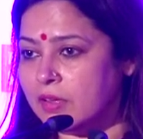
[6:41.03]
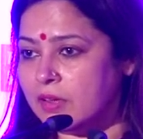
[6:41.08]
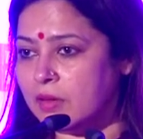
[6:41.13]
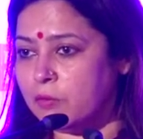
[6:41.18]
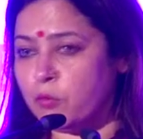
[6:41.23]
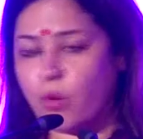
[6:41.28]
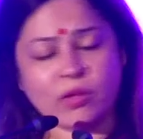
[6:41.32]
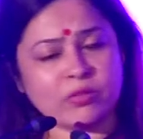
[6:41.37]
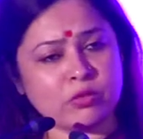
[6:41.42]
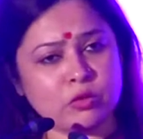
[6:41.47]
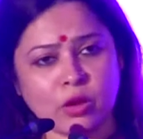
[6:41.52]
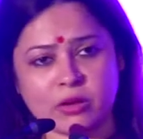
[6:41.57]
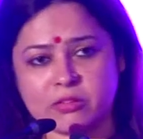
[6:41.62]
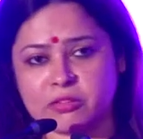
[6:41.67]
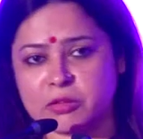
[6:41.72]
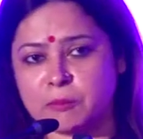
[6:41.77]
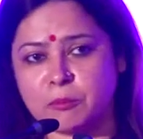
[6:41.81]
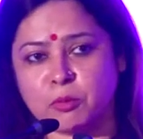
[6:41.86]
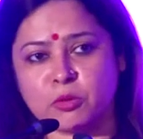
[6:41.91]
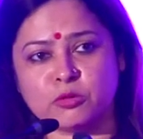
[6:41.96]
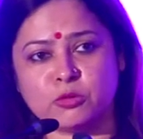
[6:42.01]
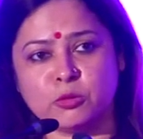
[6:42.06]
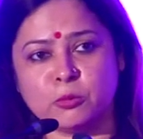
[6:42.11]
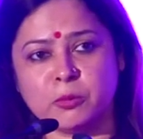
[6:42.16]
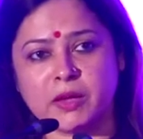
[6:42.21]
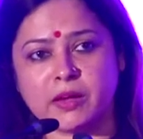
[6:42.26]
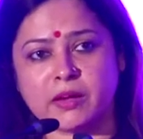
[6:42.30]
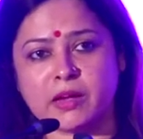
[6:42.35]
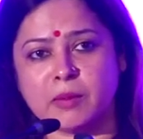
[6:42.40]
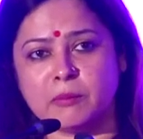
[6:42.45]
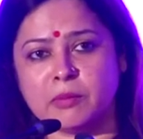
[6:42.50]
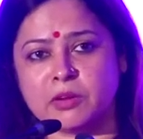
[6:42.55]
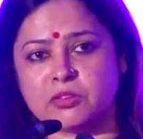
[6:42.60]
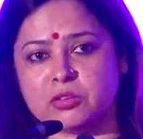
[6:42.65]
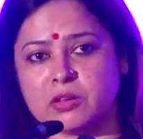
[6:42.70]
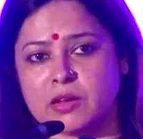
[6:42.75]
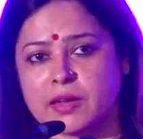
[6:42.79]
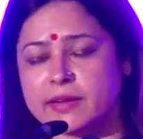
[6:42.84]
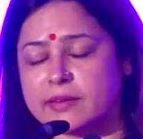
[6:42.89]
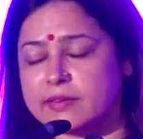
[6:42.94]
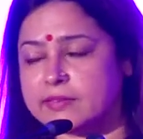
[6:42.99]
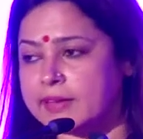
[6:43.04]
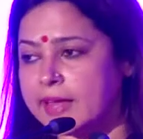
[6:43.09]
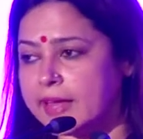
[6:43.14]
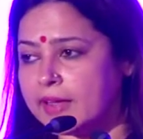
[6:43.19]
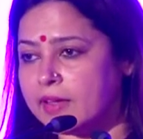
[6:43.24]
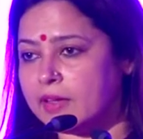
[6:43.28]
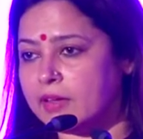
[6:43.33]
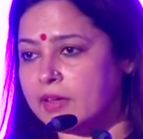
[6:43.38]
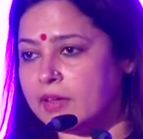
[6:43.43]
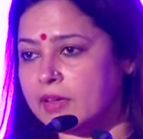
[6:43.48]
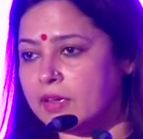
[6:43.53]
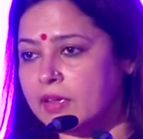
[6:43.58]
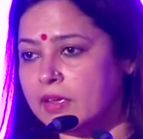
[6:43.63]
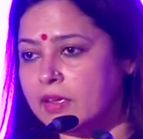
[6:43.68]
It was not supposed to be a commercial undertaking.